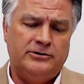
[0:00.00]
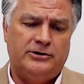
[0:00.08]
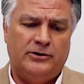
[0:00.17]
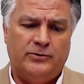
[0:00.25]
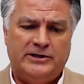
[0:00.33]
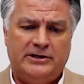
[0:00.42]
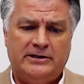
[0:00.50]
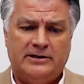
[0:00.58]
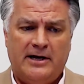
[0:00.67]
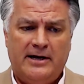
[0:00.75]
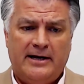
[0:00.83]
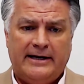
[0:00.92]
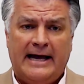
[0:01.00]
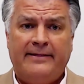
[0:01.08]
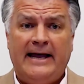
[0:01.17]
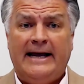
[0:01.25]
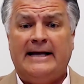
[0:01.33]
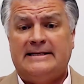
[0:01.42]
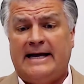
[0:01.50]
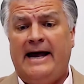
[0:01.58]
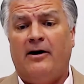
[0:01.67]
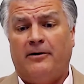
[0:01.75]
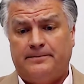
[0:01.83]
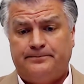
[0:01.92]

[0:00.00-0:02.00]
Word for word: to, which is can they get scale?